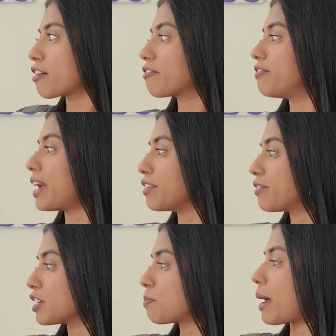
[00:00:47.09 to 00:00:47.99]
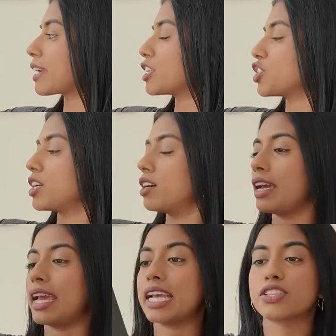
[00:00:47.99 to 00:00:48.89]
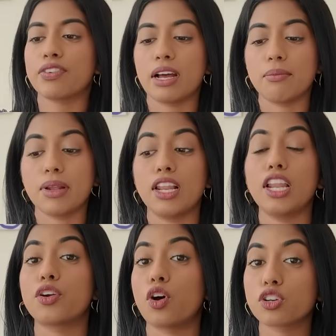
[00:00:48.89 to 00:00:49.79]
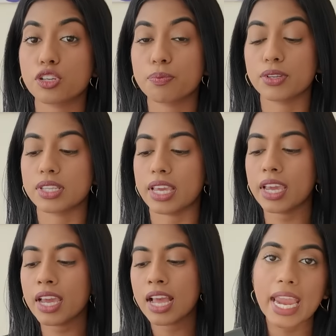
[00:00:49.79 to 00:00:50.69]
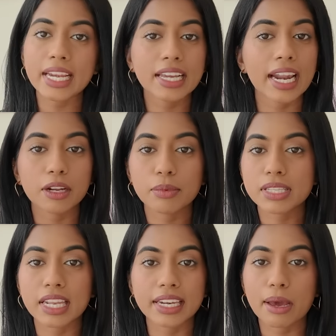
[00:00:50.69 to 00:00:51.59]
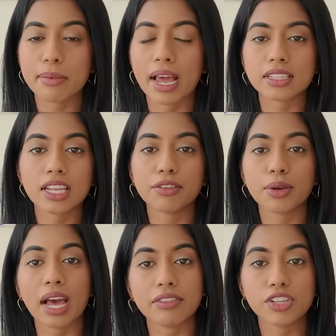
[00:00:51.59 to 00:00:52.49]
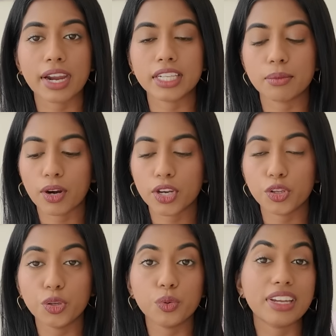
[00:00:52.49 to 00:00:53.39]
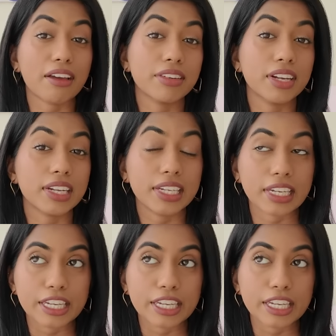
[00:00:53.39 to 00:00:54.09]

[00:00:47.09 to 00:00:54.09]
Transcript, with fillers: Our very first package here is from La Roche-Posay. Incredible skincare brand. If you haven't tried them out, you definitely